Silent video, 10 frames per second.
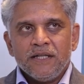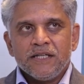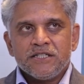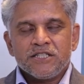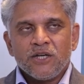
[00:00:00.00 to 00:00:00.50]

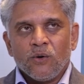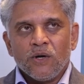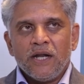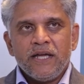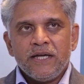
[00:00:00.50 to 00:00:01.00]
This is the
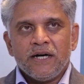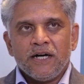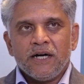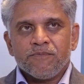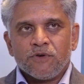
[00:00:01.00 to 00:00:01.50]
only
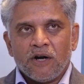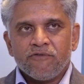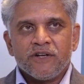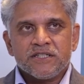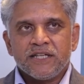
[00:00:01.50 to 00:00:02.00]

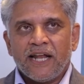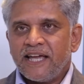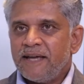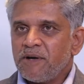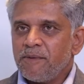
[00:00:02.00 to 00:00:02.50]
conference that I
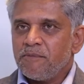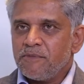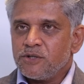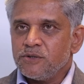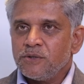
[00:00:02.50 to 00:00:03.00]
keep
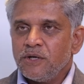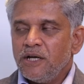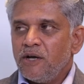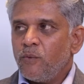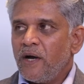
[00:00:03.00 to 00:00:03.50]
coming to
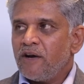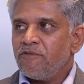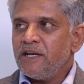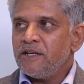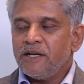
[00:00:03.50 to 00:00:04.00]
where
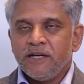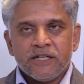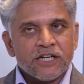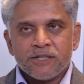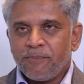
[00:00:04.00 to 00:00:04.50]
we
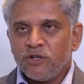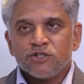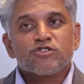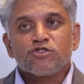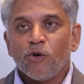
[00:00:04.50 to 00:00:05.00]
touch
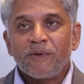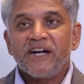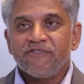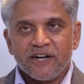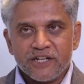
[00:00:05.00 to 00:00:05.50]
upon so
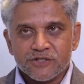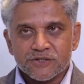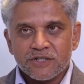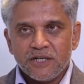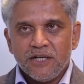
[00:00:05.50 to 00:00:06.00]
many different
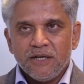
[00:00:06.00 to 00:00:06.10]
issues.